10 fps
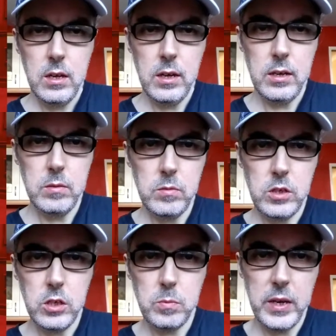and
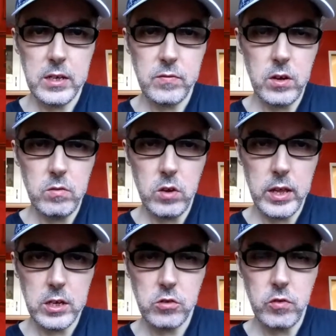just makes for a
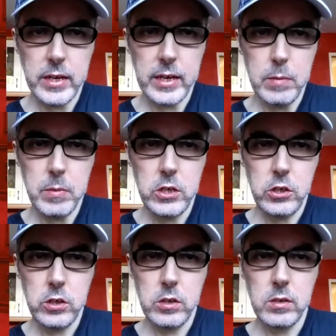rather striking
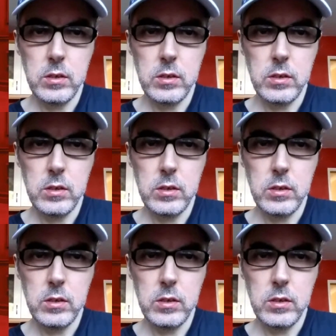image.